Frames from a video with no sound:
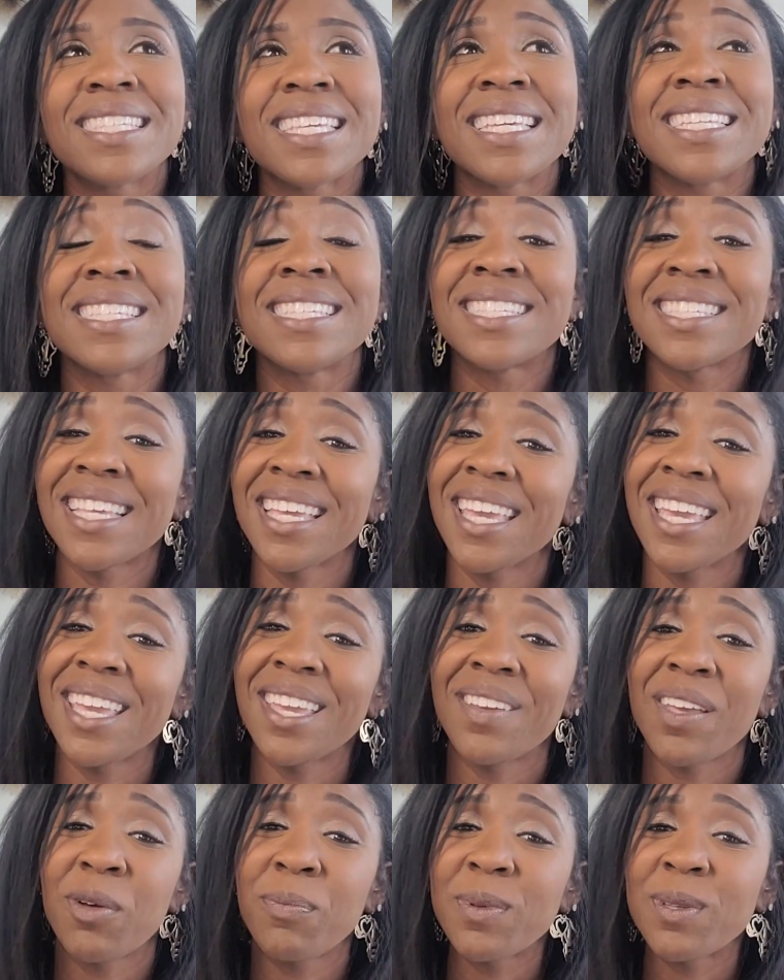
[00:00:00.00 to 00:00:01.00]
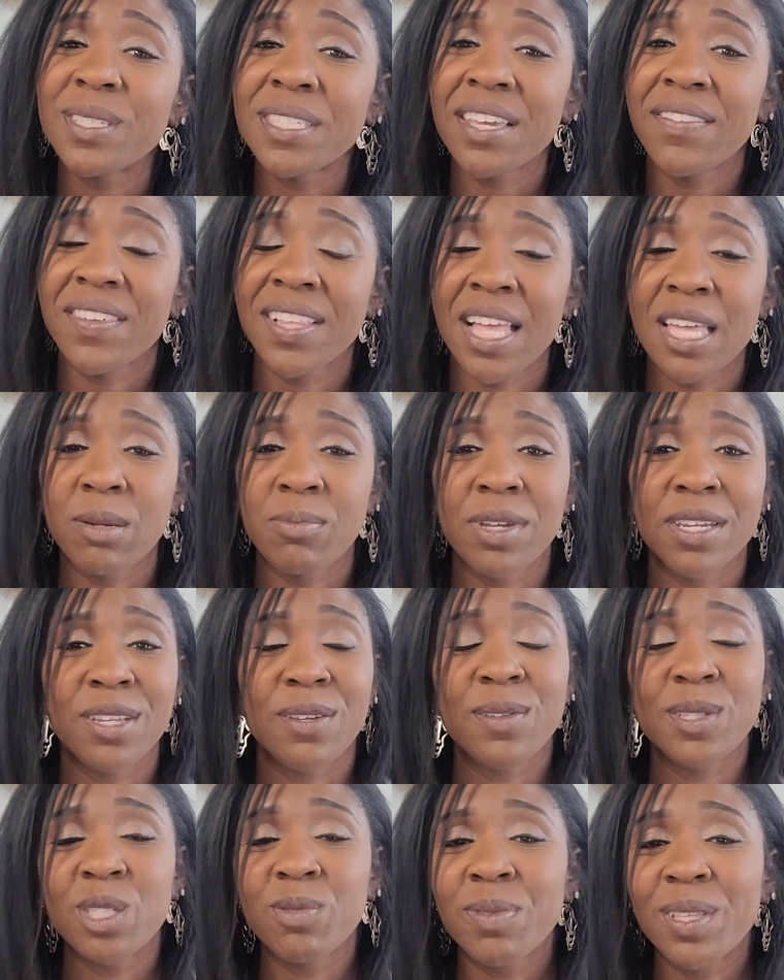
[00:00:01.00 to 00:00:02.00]
can help you save a lot of money.
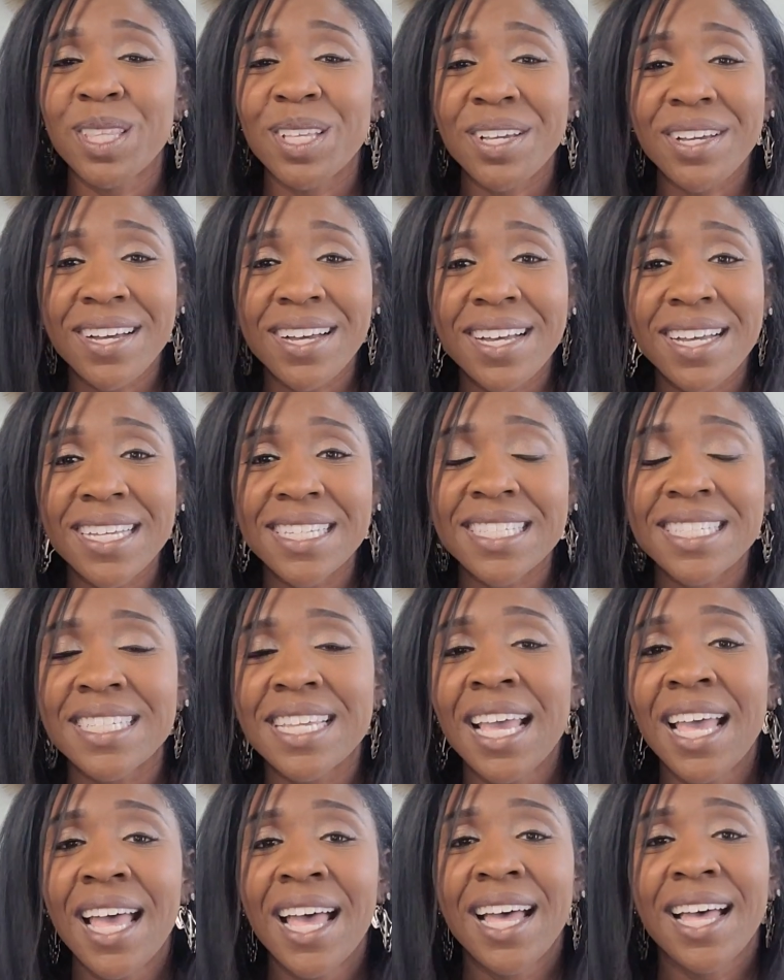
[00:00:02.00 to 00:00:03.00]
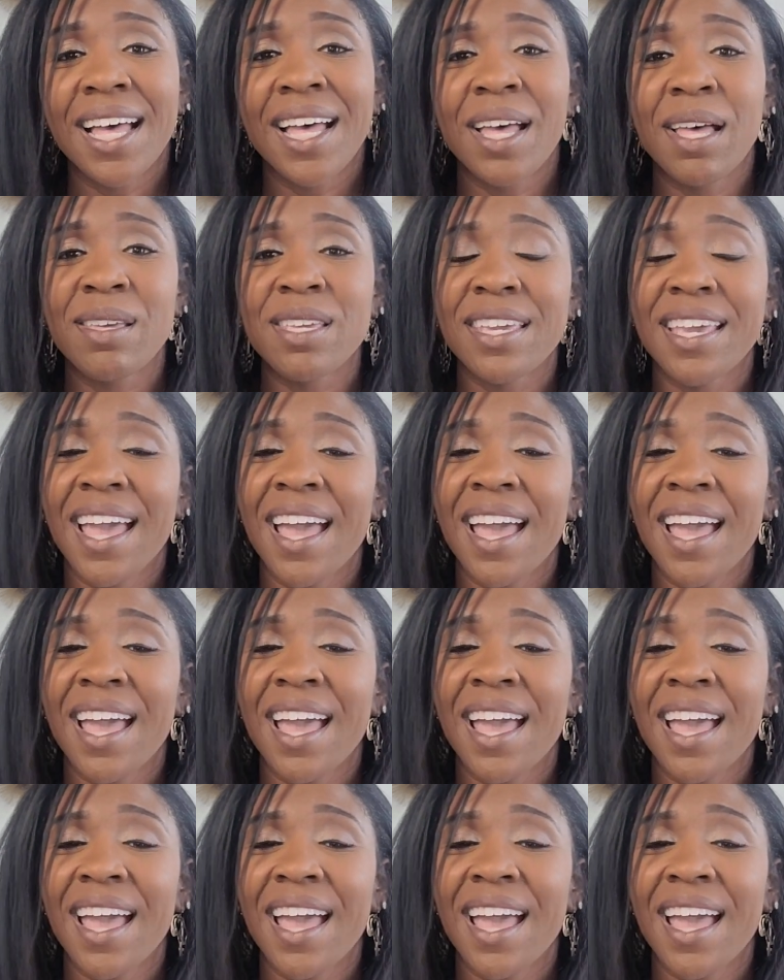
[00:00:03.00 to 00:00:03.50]
You can split the cost. You can